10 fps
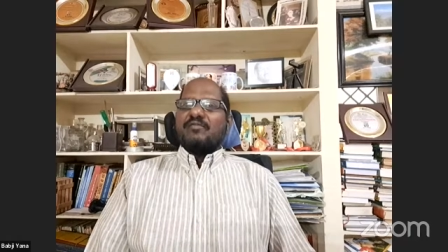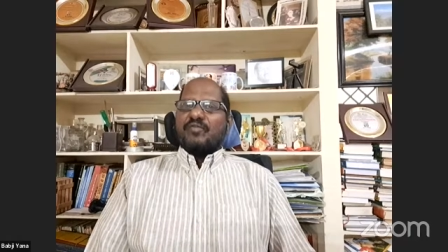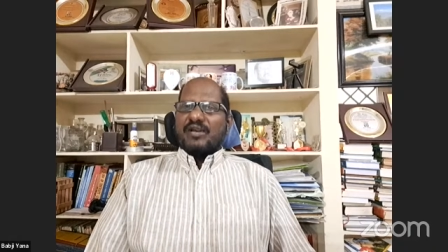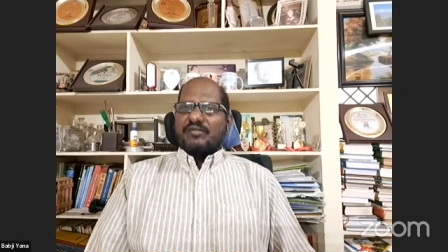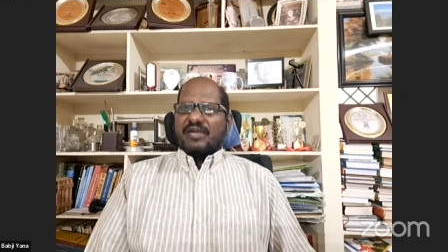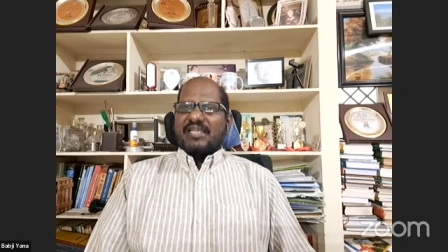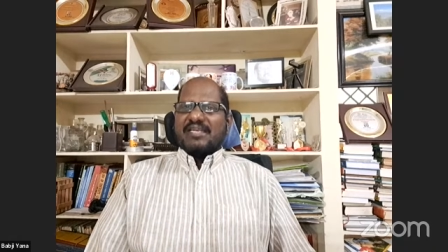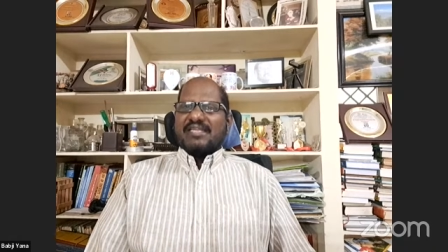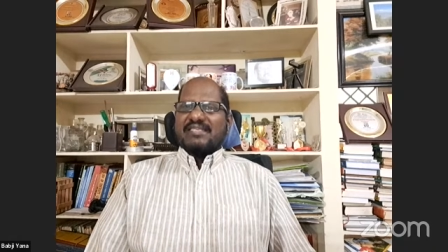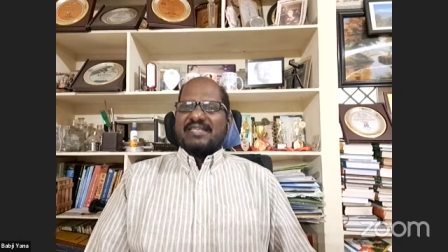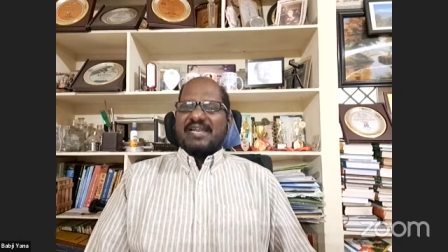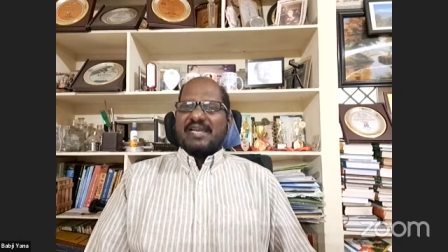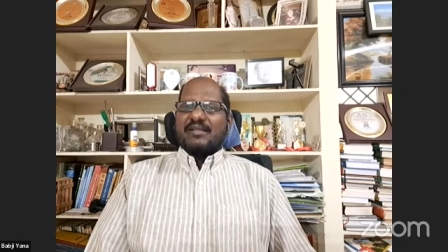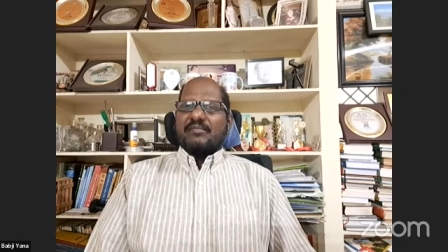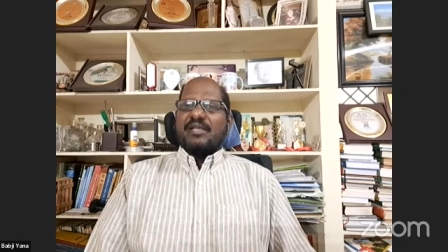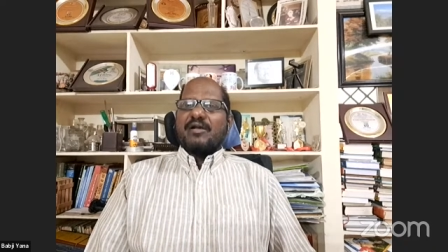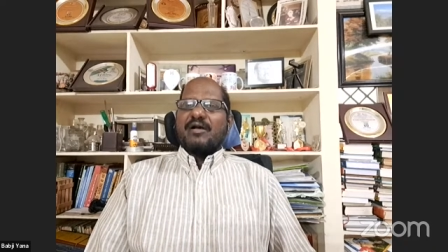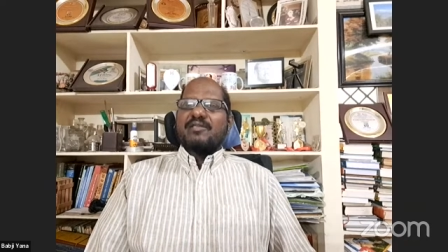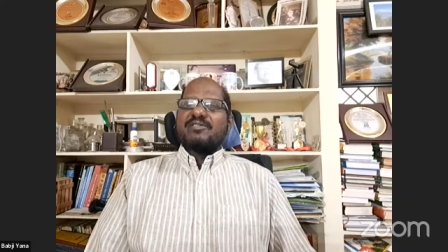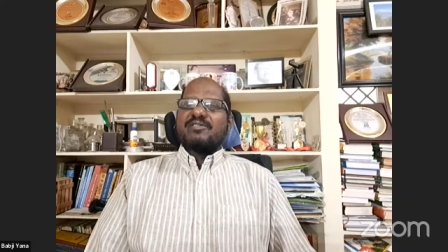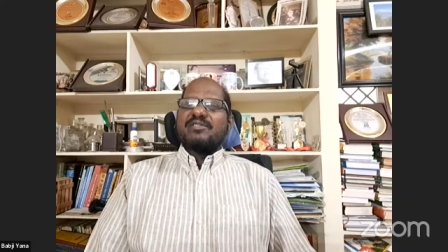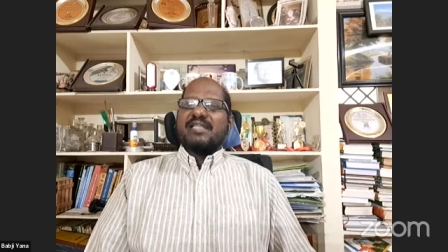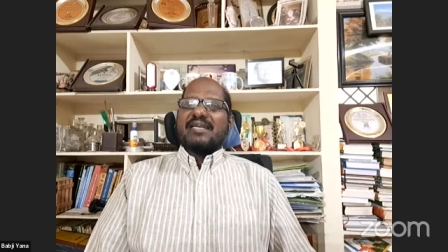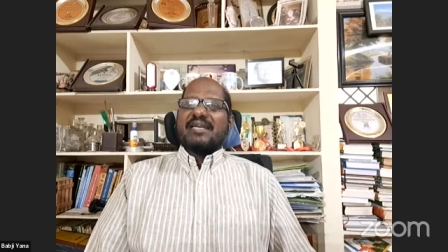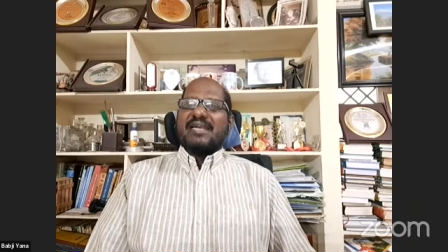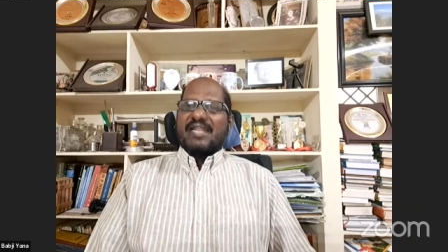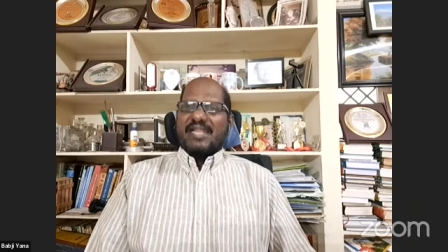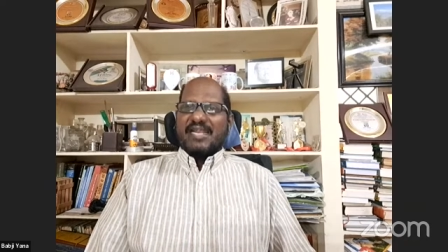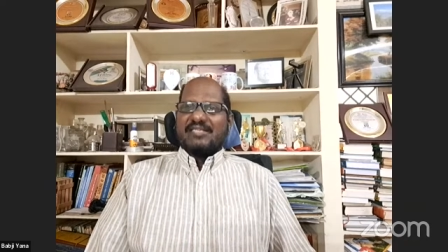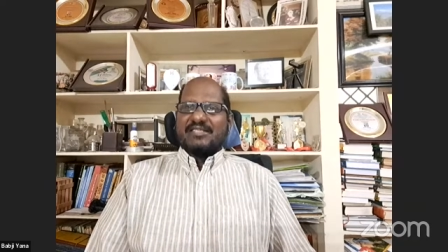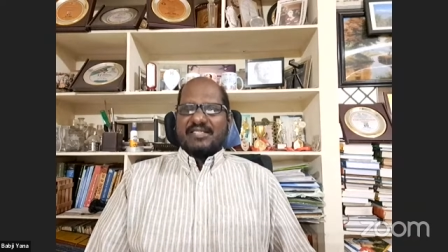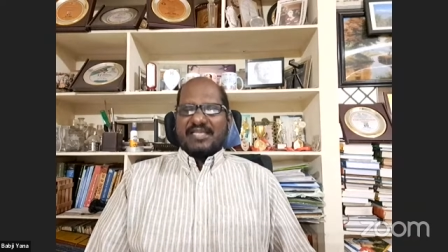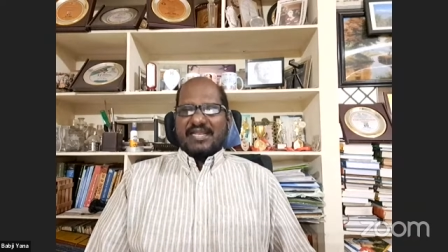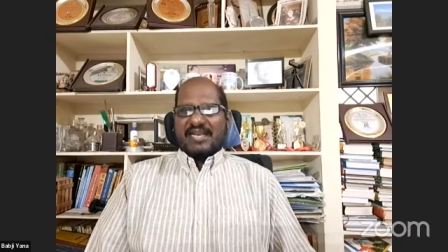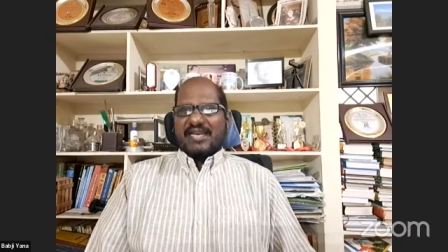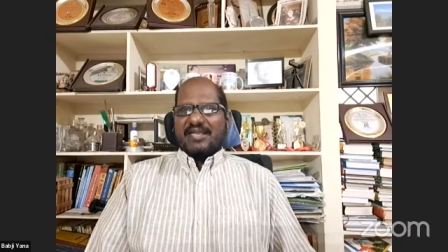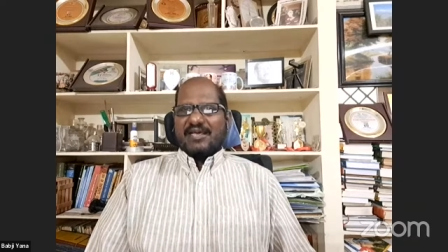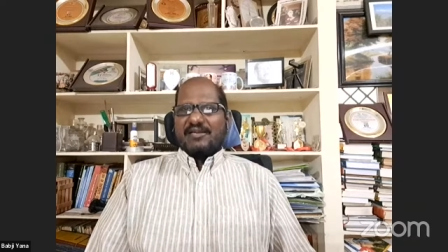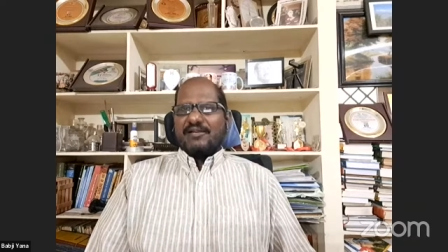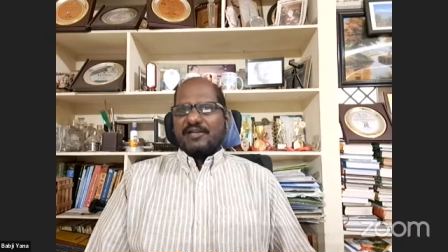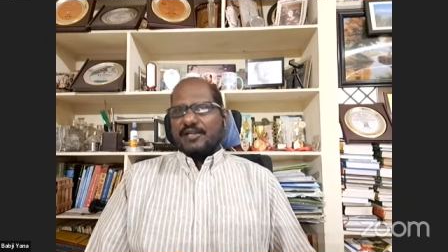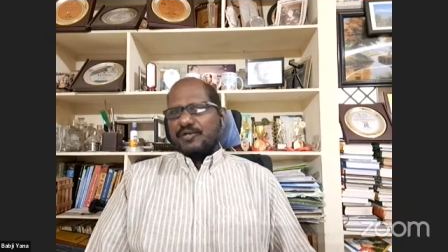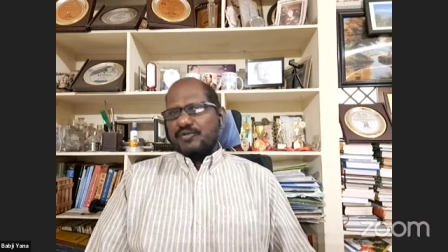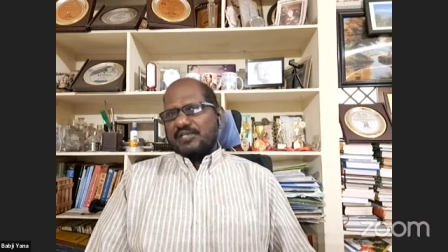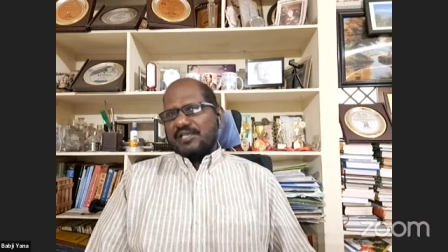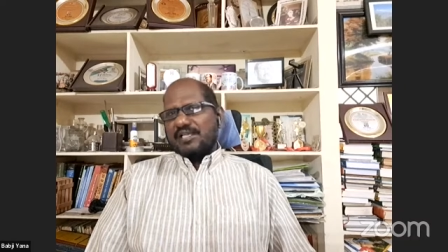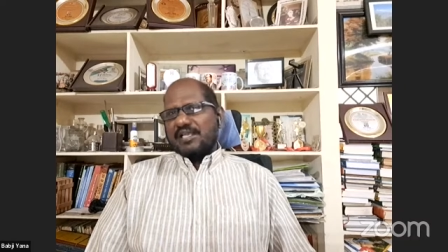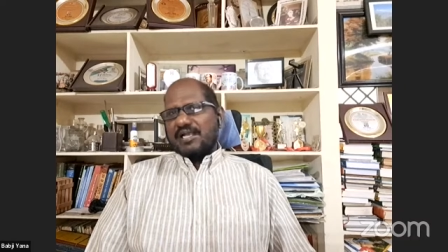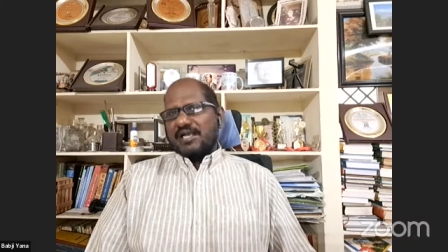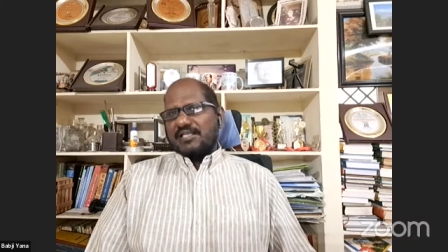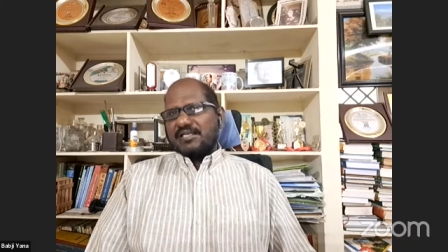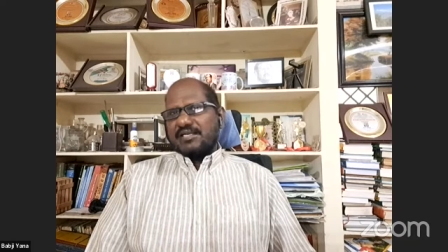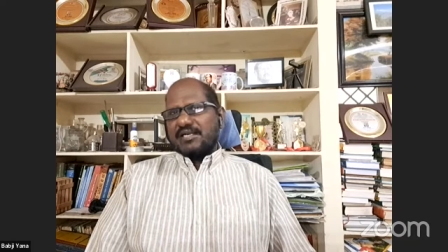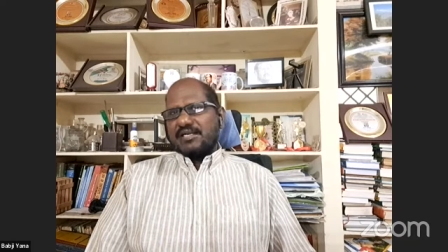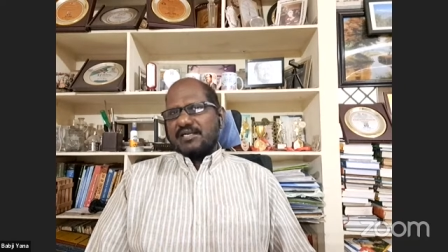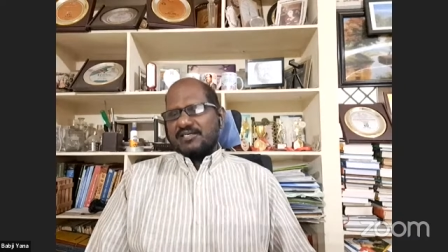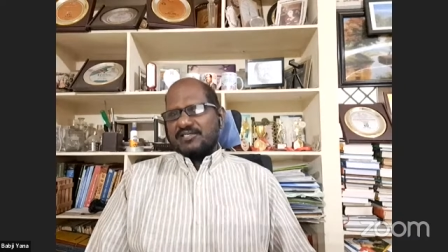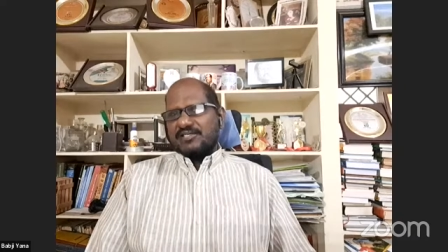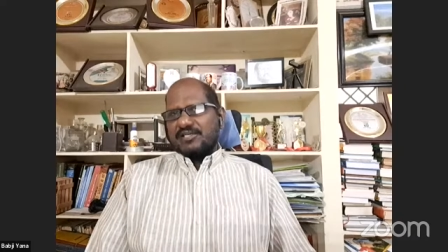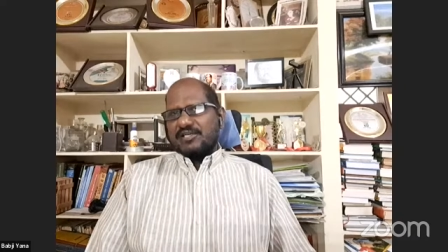Why it is lead? Because that leads the reader into the other contents,